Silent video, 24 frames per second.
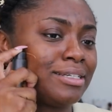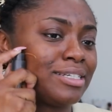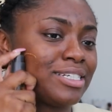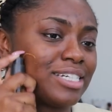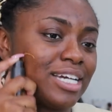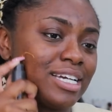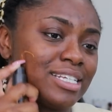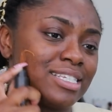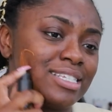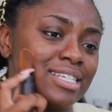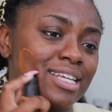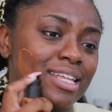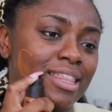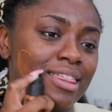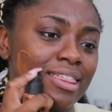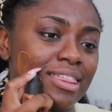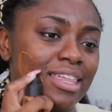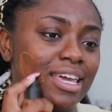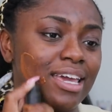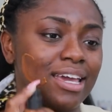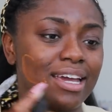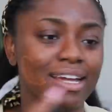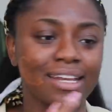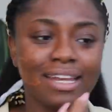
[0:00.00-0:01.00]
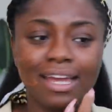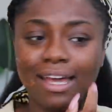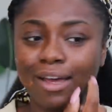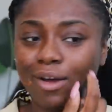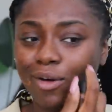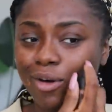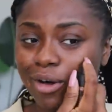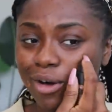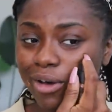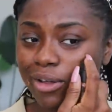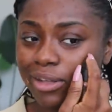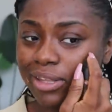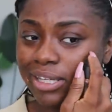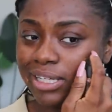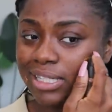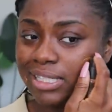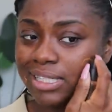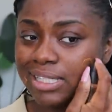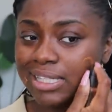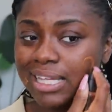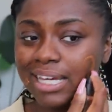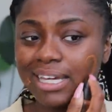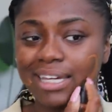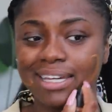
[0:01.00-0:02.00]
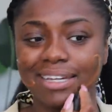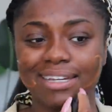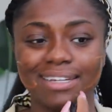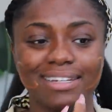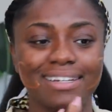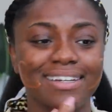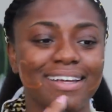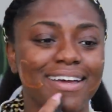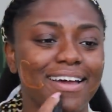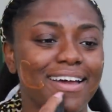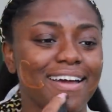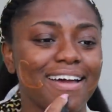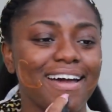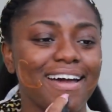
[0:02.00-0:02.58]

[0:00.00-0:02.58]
Just to think, like all this thinking.